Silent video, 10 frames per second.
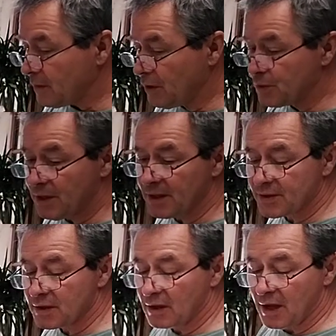You see
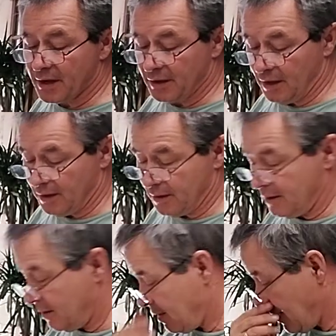this a lot in
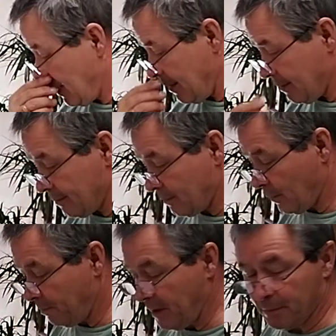
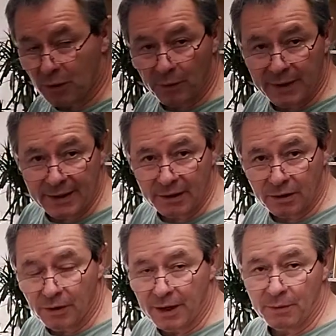when people are really
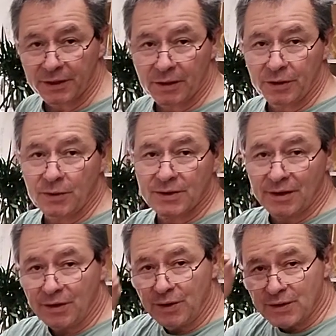learning what they'll use.
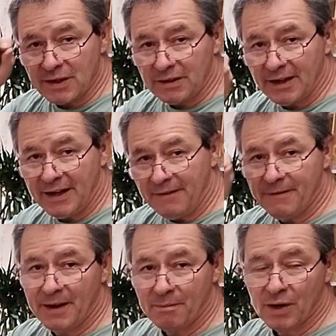They'll use little tiny
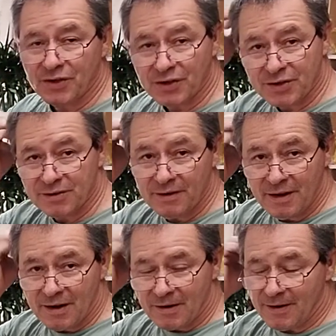fine brushes,
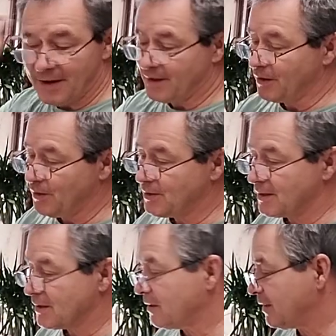right? They'll use
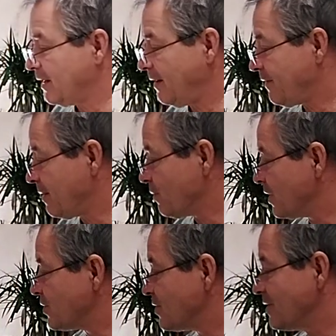these little tiny fine
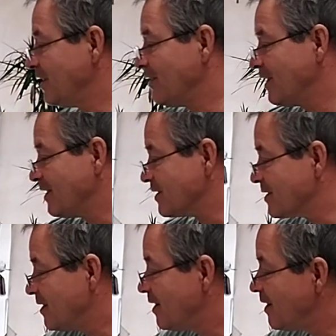brushes, and they'll get this.
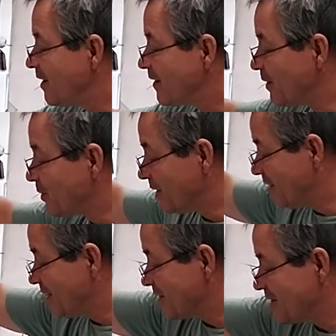They will get
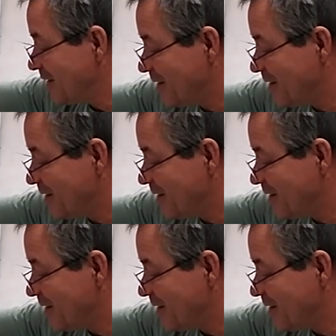this